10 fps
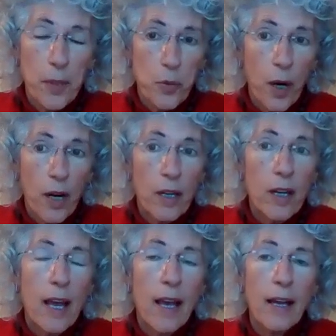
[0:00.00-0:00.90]
repertoire,
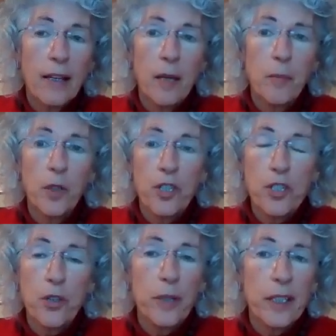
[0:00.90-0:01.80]
and I'm going to
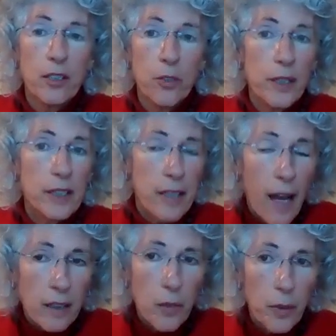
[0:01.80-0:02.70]
show you
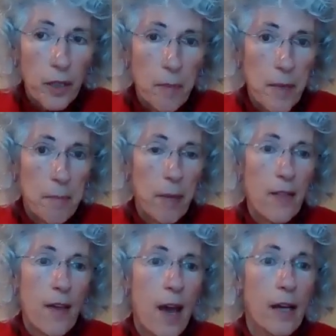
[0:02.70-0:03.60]
exactly what I mean
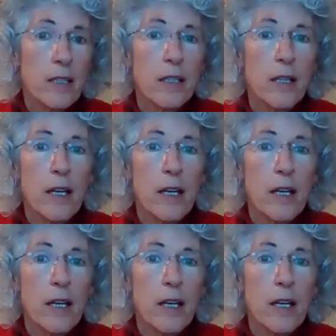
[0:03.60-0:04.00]
by that,